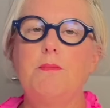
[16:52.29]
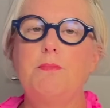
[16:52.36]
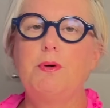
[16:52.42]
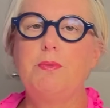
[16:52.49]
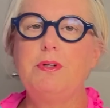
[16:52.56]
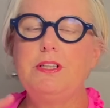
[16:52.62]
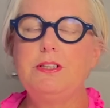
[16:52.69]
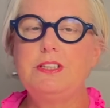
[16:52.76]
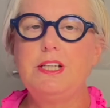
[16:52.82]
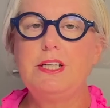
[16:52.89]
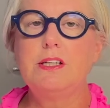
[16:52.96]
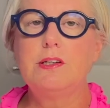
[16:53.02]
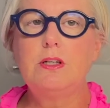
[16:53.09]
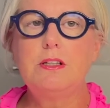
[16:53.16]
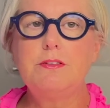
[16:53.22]
But when you
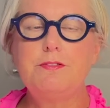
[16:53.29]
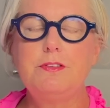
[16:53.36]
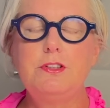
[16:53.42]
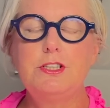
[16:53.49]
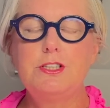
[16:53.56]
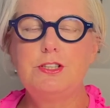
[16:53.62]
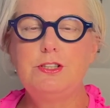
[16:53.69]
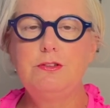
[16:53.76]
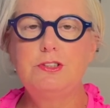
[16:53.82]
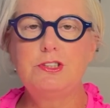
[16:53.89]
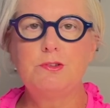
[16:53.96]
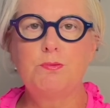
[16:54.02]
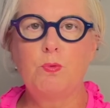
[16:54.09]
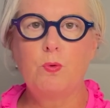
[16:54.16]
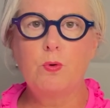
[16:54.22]
take it off, you just use
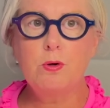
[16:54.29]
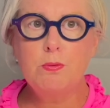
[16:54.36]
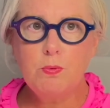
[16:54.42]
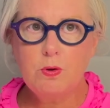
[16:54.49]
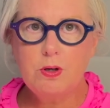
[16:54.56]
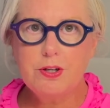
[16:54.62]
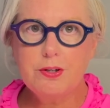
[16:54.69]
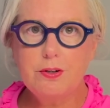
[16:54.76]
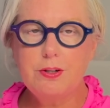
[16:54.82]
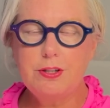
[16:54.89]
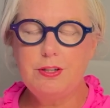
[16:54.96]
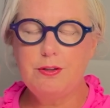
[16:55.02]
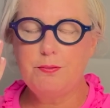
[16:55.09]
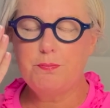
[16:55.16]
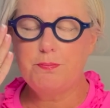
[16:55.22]
some warm water.
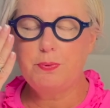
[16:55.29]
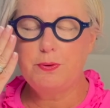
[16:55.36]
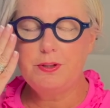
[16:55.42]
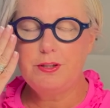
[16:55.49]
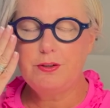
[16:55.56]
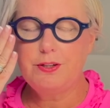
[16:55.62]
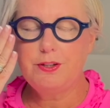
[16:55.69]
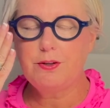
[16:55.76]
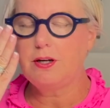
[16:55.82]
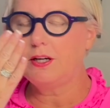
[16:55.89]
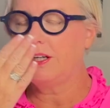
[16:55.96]
You put it on your